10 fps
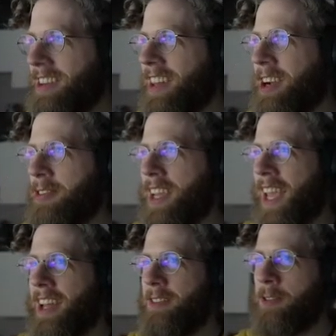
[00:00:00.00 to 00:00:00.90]
like, we
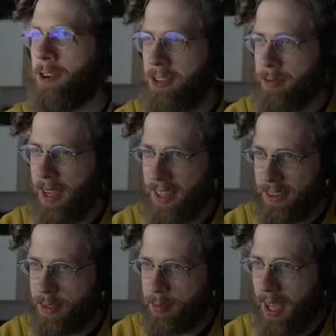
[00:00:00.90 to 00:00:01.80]
can't afford to make
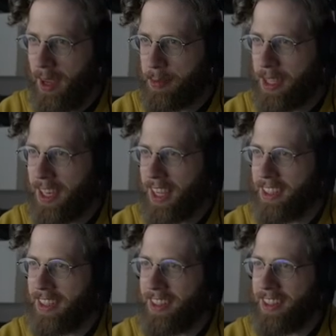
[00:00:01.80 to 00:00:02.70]
this map
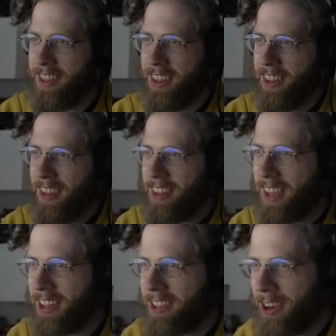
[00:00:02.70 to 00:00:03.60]
connected
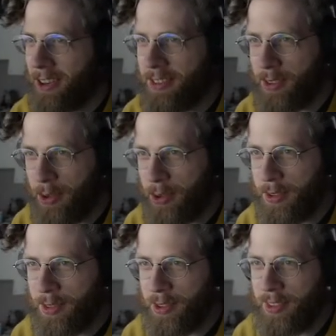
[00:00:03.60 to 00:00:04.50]
like Dark
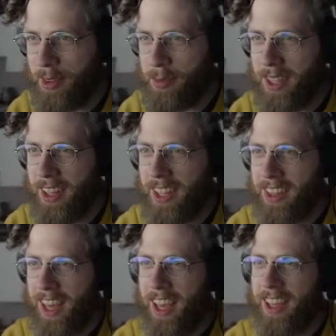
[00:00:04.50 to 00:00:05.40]
Souls or something like
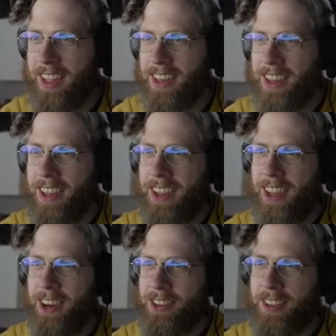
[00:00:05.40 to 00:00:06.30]
that.
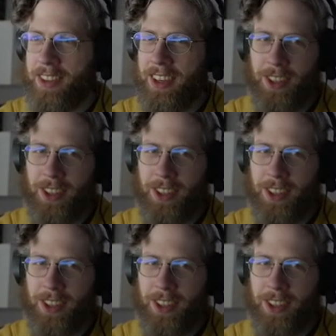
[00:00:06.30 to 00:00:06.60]
We're just gonna